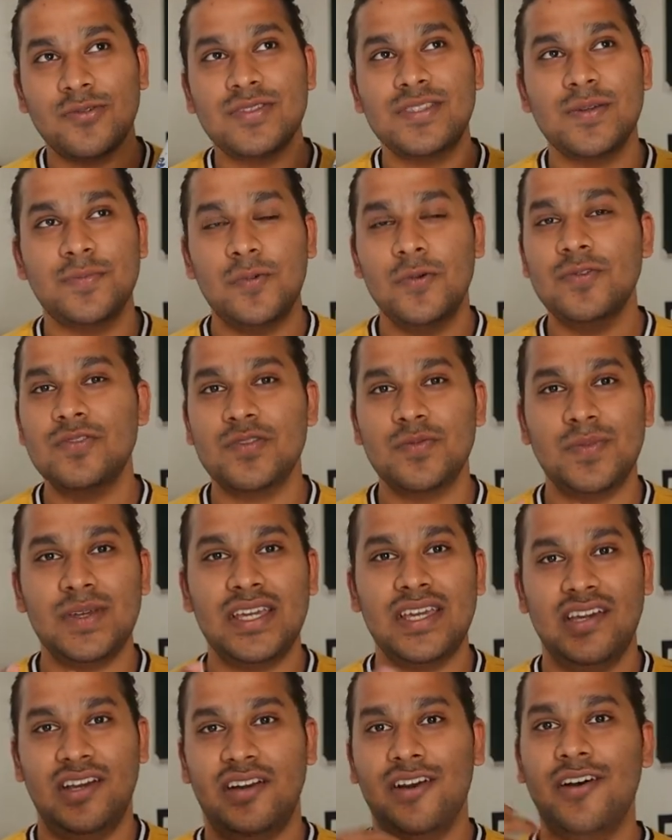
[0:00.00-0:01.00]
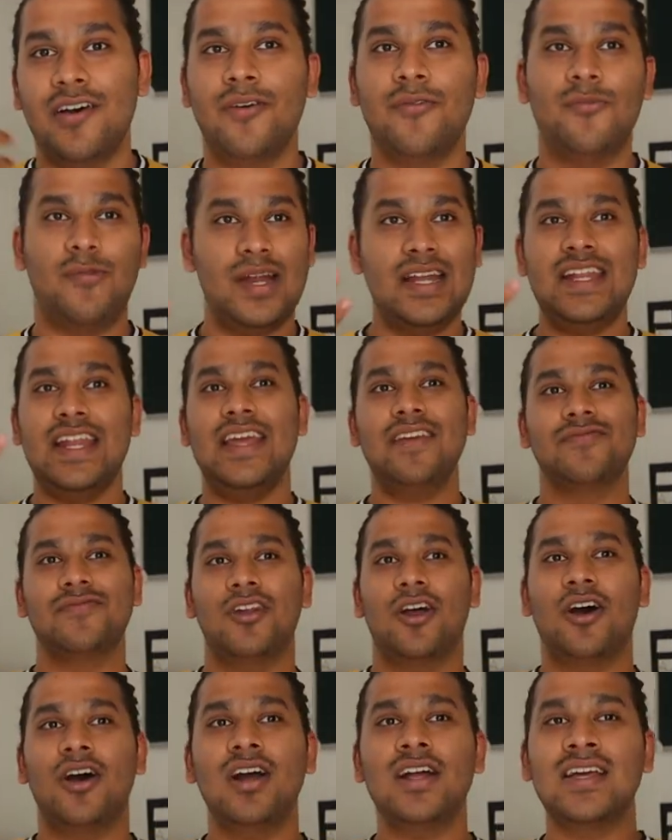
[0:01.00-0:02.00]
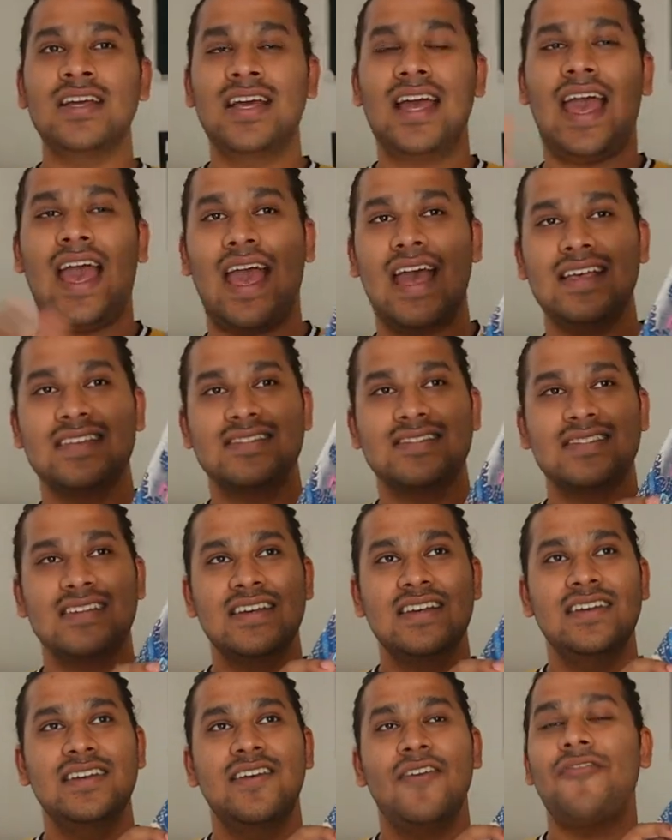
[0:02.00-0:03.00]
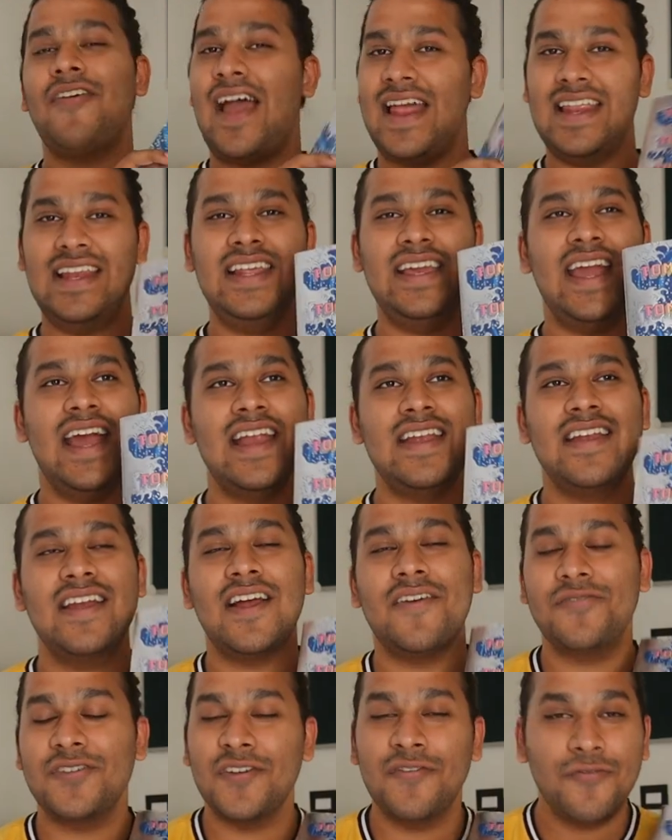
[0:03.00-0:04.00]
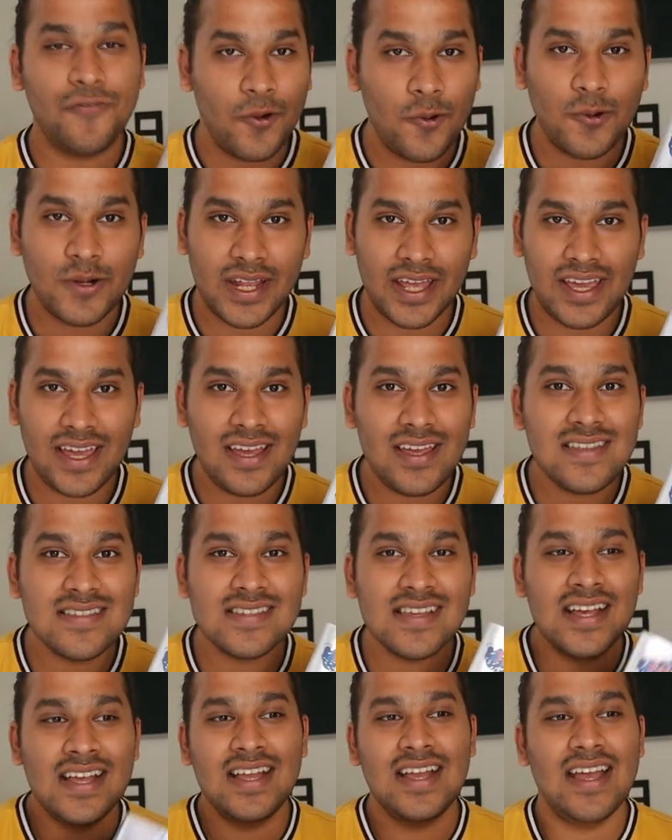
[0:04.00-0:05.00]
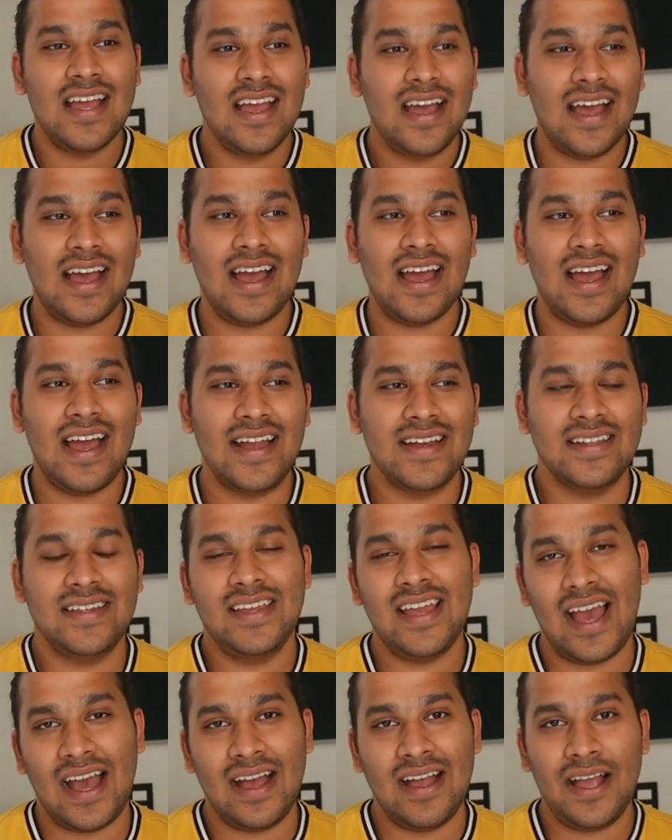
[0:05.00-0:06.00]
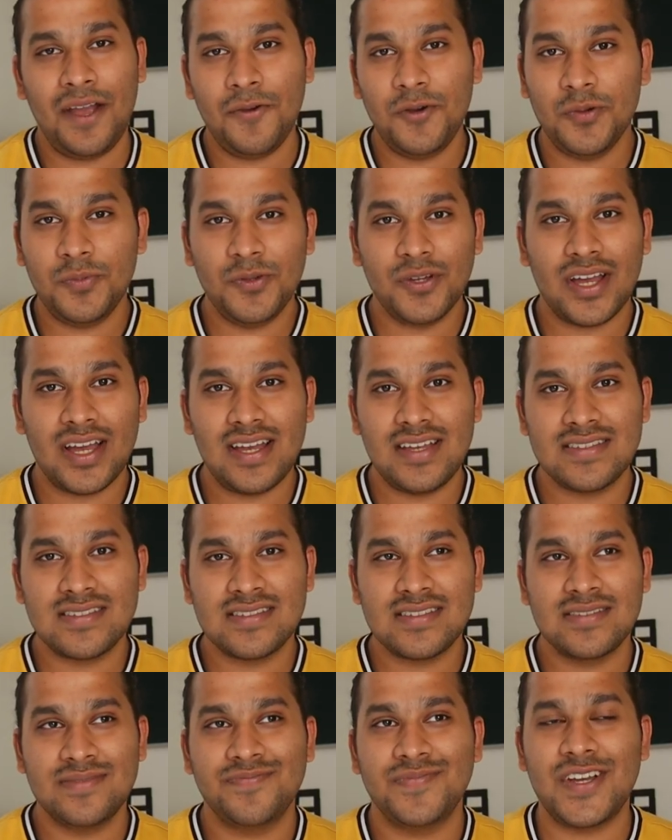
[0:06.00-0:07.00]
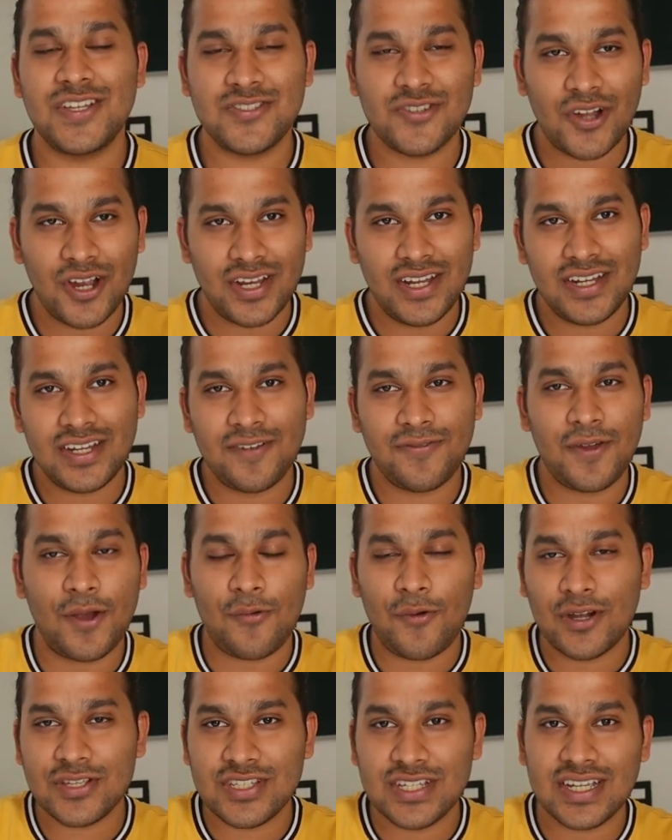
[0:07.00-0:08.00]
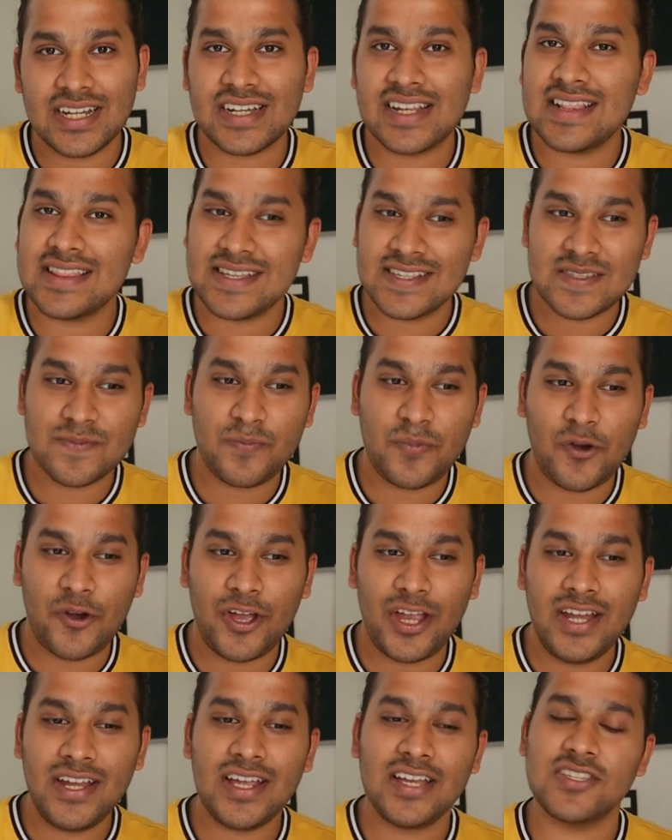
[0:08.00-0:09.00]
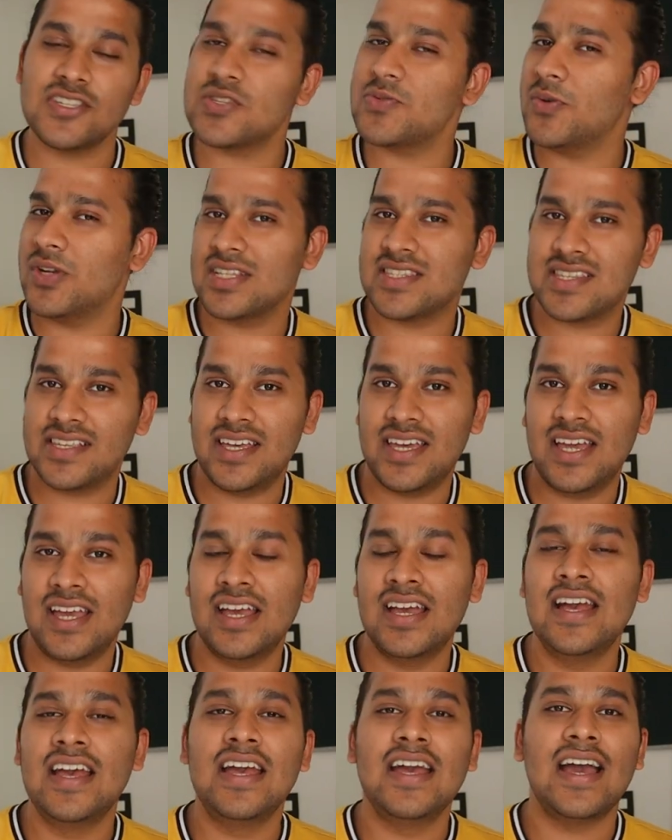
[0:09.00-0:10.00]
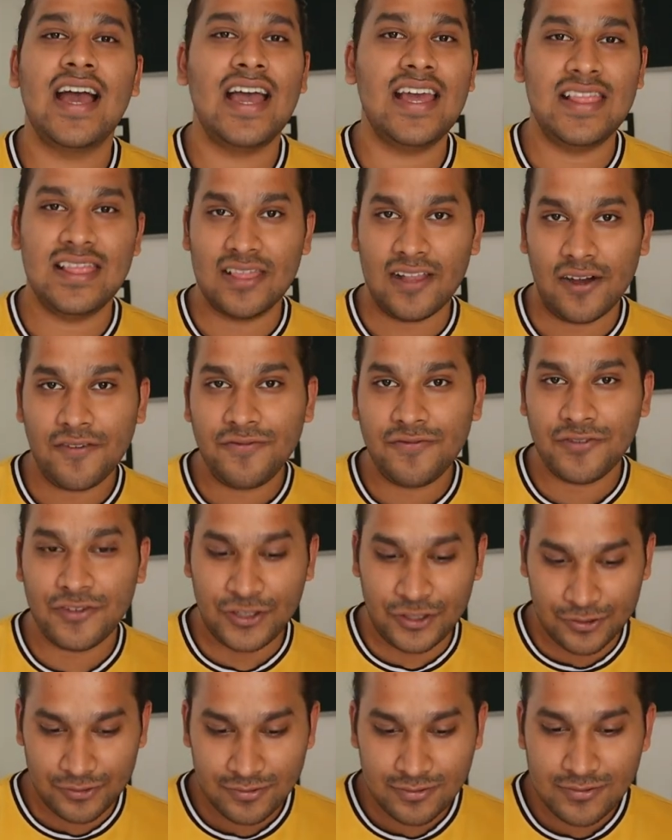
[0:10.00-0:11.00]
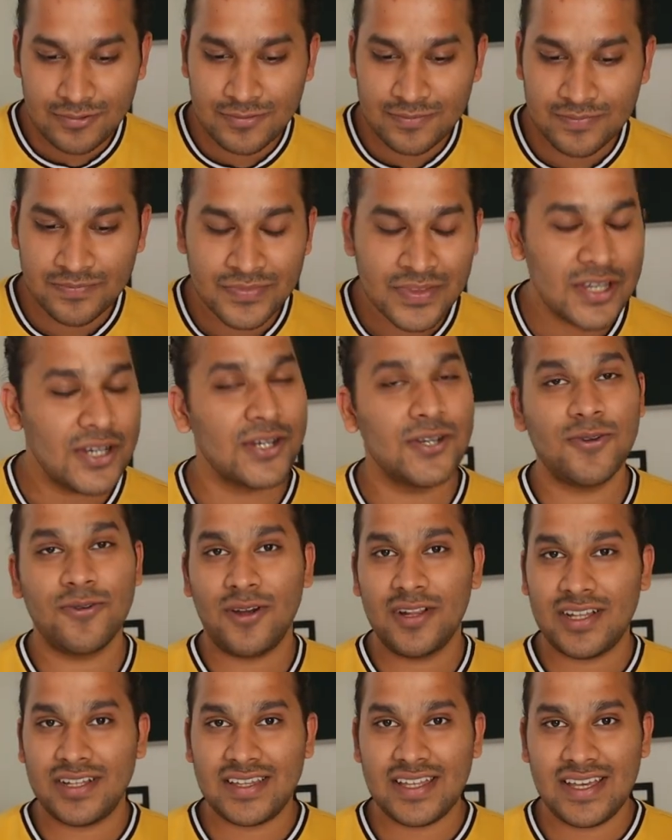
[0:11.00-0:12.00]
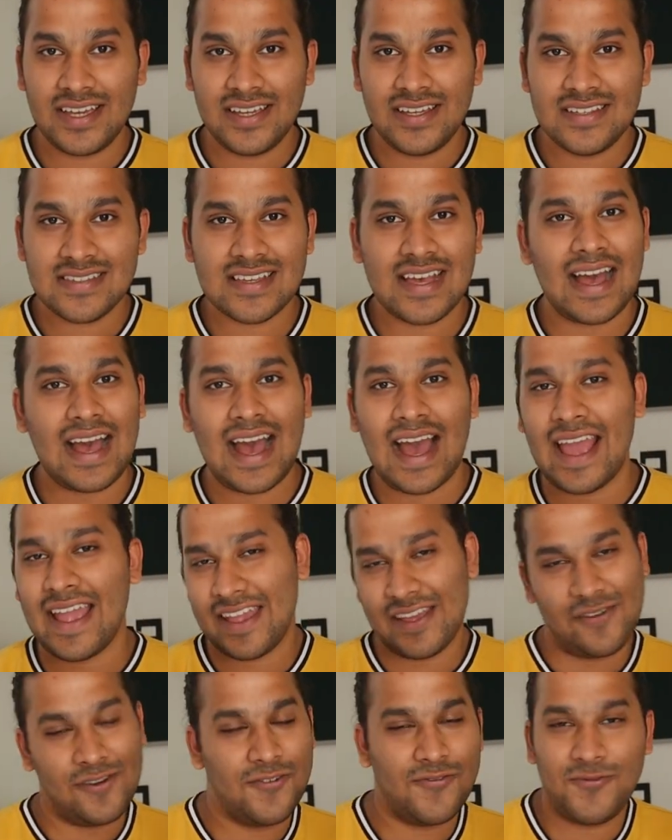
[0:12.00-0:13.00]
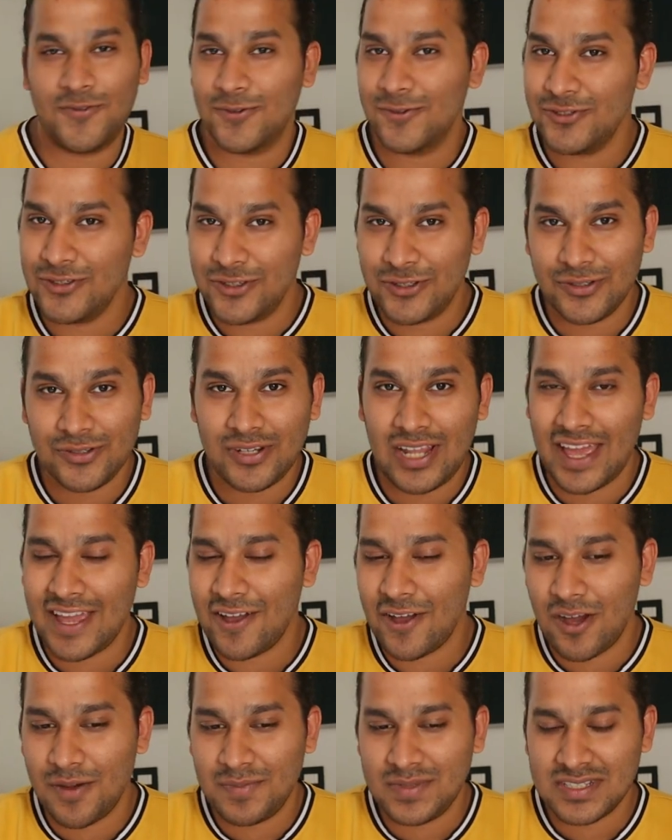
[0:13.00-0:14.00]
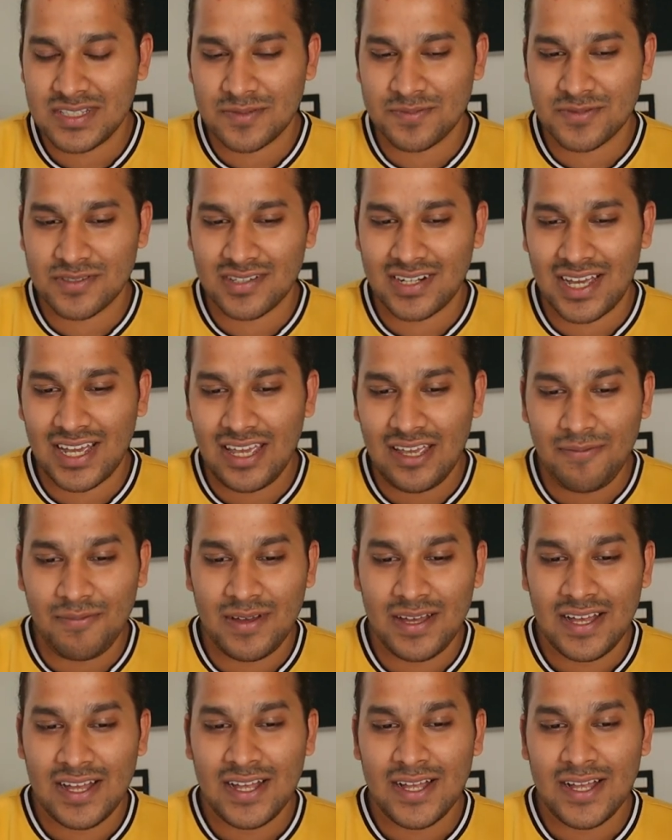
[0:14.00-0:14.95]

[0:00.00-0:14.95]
was supposed to be a one-day vlog has finally ended after 4 days, and yeah, I hope you guys enjoyed it. If you're watching until this point, I just want to say I love you. do all the things. I cannot force you to like, comment, subscribe,